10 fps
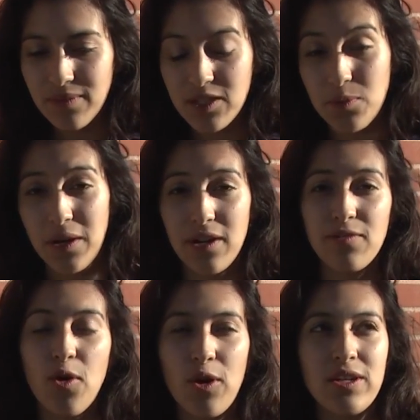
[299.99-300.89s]
spirit,
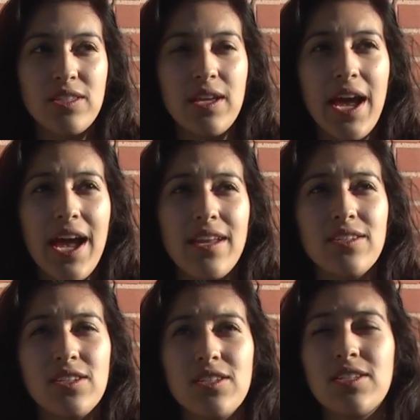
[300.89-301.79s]
of course, and
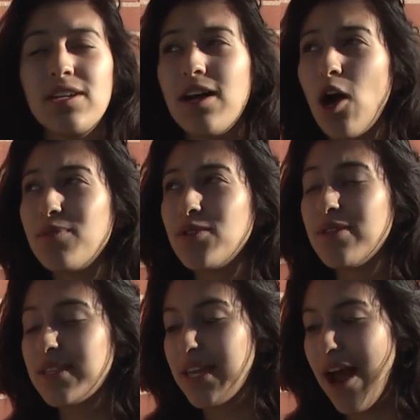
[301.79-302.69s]
just to help
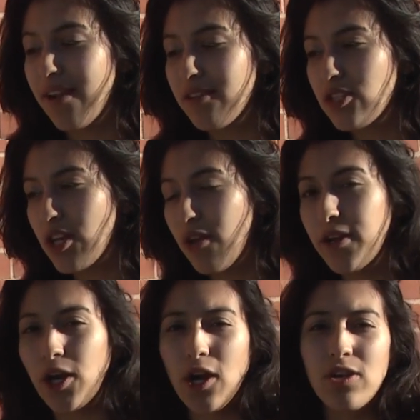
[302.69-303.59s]
students get out of their shell,
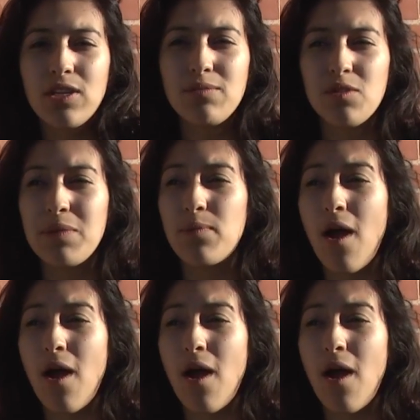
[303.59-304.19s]
encourage them to be